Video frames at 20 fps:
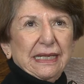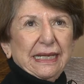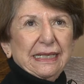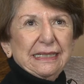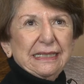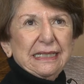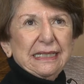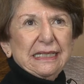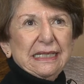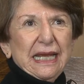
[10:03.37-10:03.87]

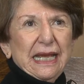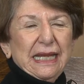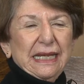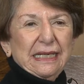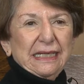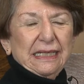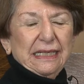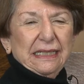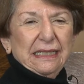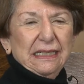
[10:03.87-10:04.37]

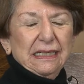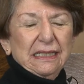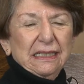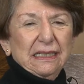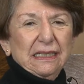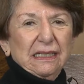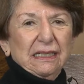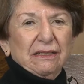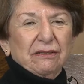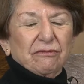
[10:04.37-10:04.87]
1980
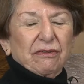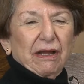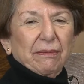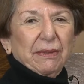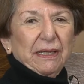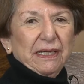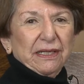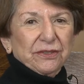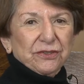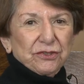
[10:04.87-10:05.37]

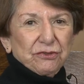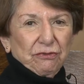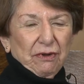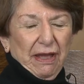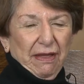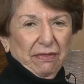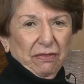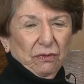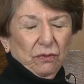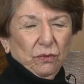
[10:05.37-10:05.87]
Rabbi
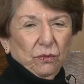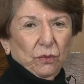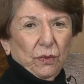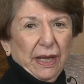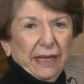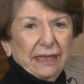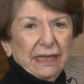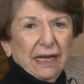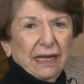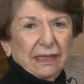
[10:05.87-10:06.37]
Hilsenrath
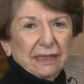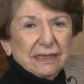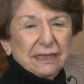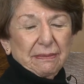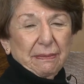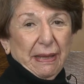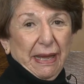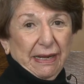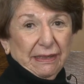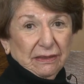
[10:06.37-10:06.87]
went on
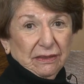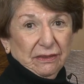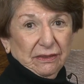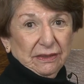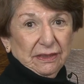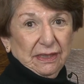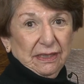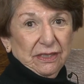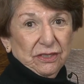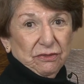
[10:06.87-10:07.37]
sabbatical
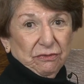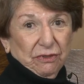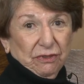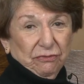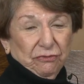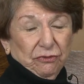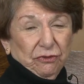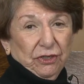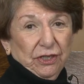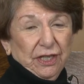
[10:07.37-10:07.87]
to Israel
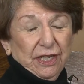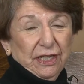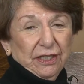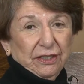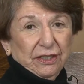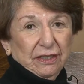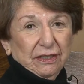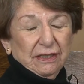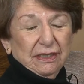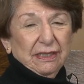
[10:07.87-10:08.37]
for a
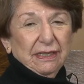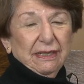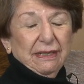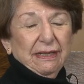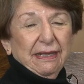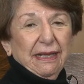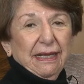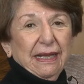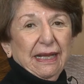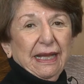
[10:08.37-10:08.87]
year.
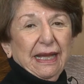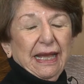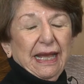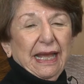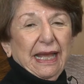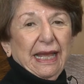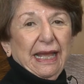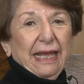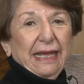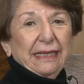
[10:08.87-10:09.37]

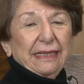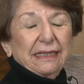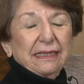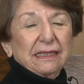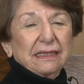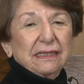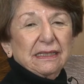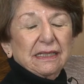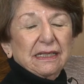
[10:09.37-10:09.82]
And